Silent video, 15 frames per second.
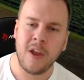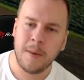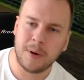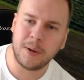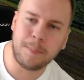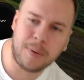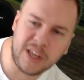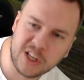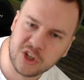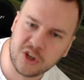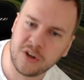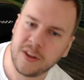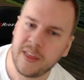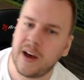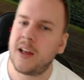but picture
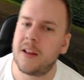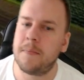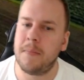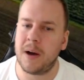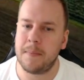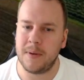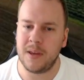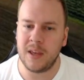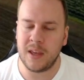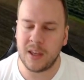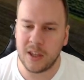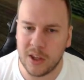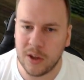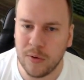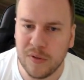that by being
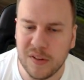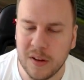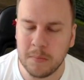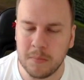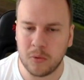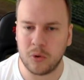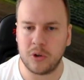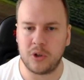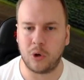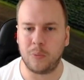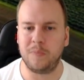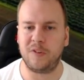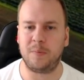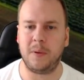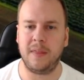using more
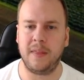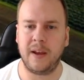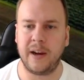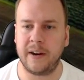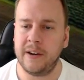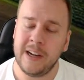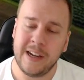topspin there.